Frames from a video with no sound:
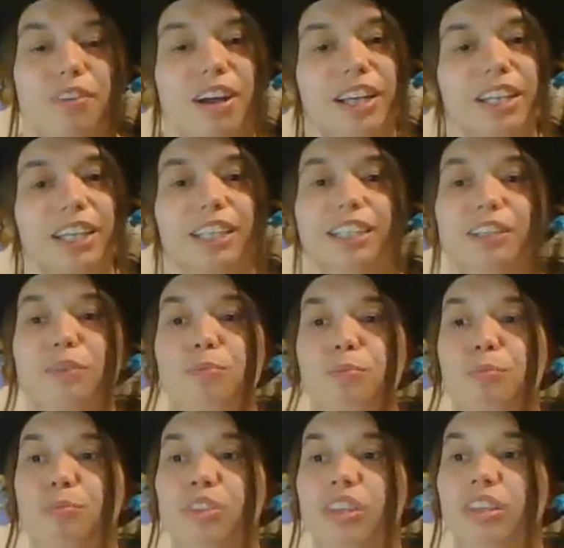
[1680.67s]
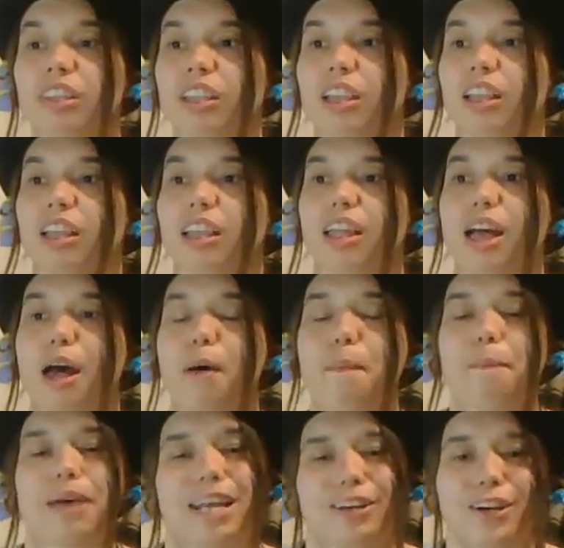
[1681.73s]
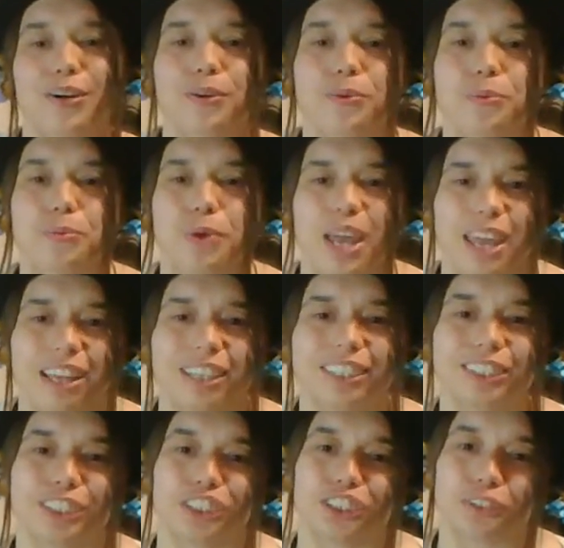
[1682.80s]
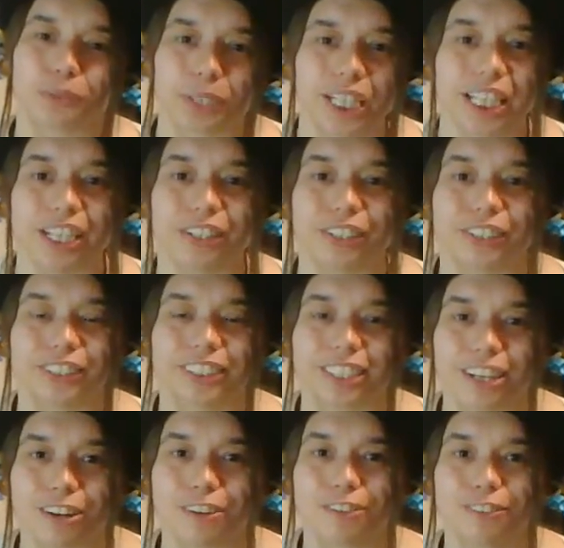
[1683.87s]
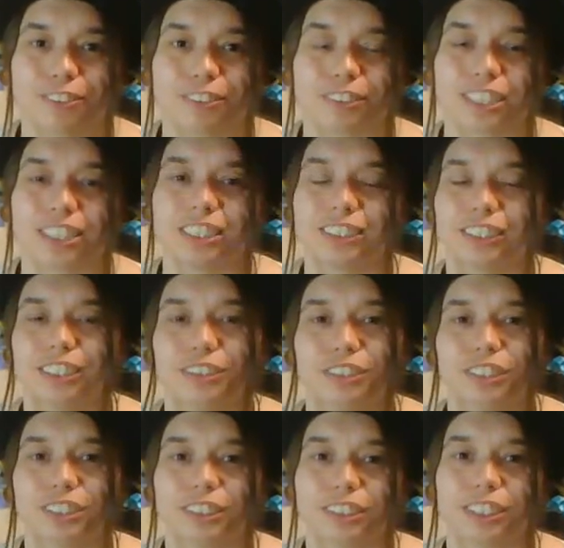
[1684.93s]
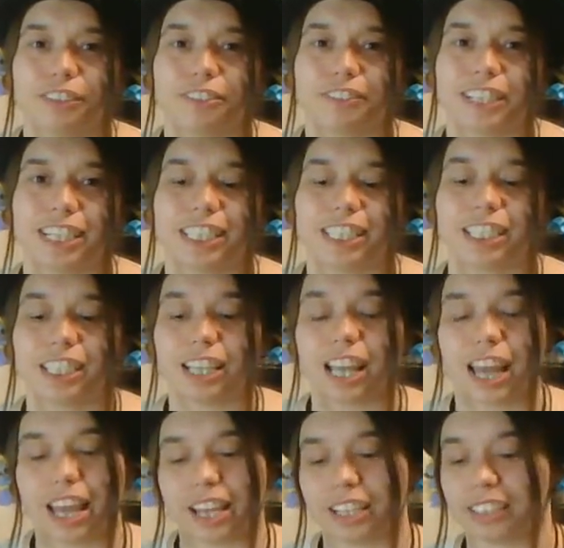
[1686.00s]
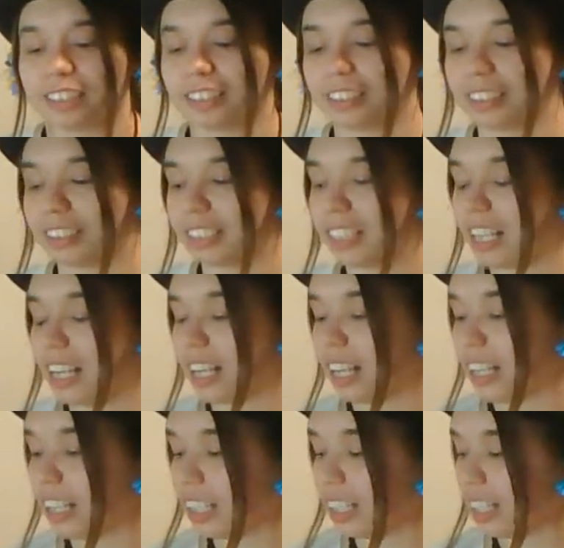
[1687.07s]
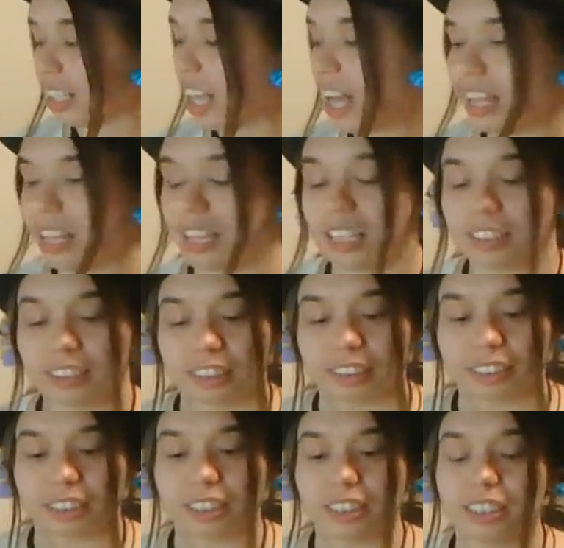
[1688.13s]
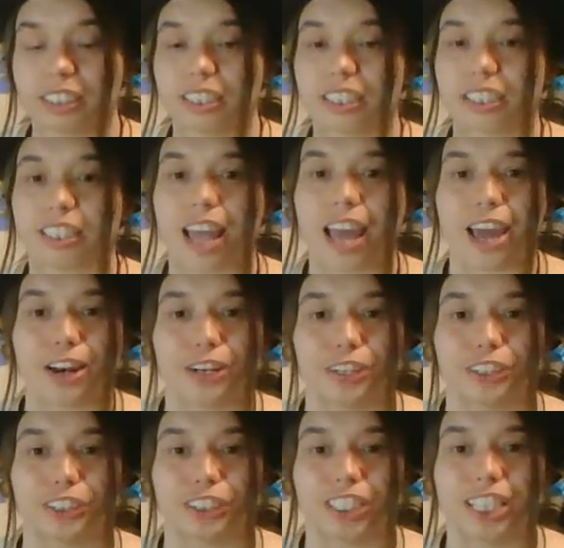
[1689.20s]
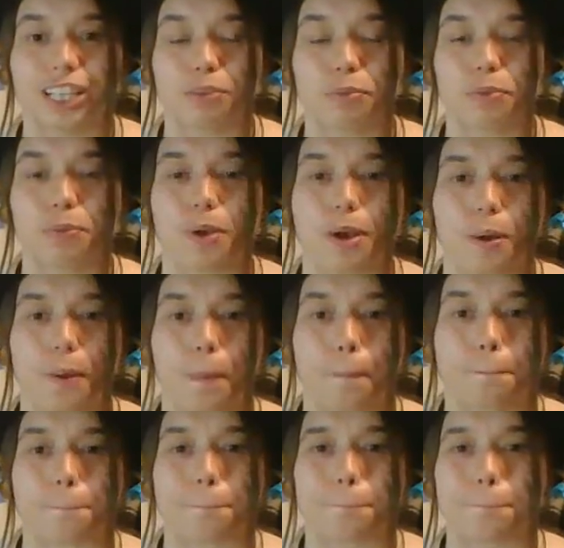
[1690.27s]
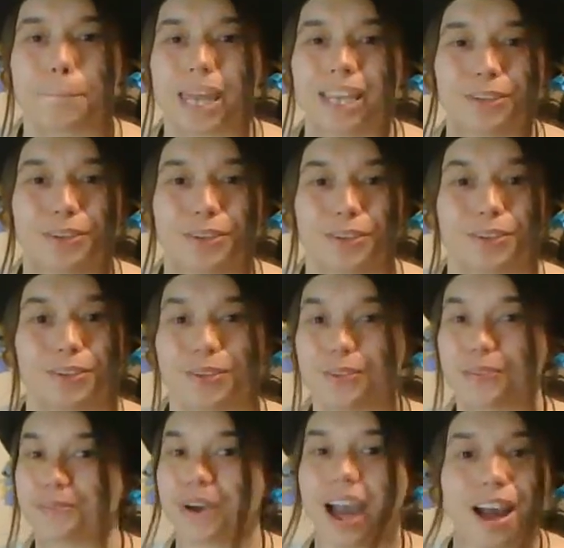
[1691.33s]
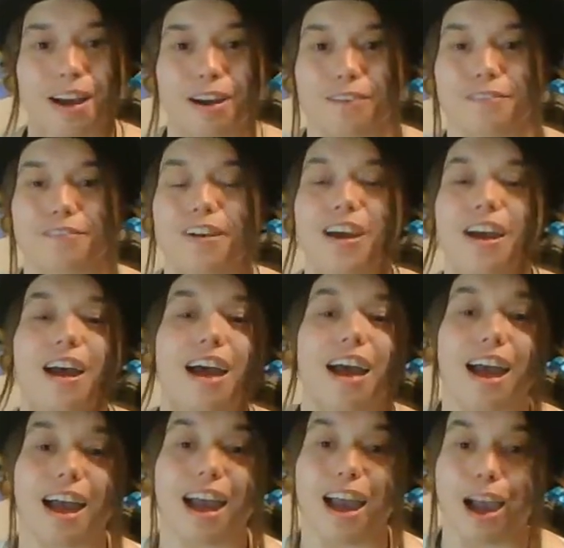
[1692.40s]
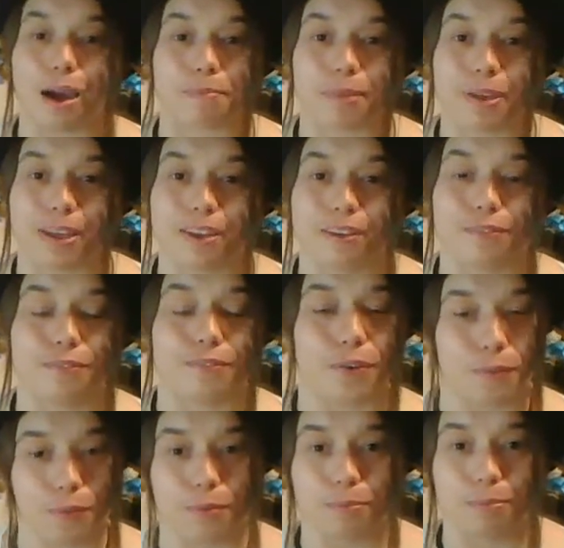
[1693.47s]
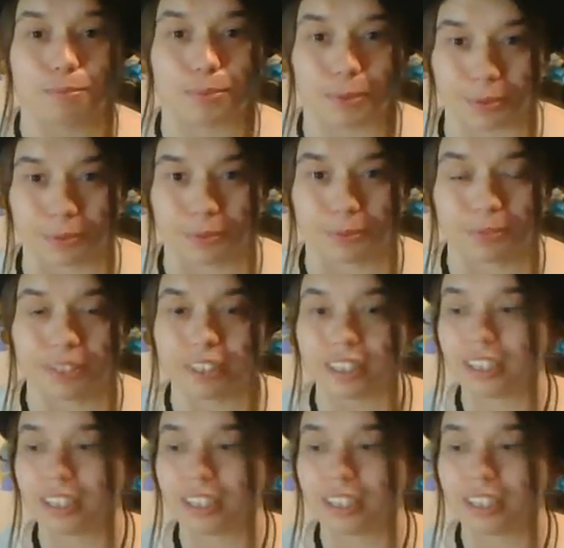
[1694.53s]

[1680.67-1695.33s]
finding a better way to treat yourself, because you deserve it. And yeah, that's the energy. May you have a happy full moon,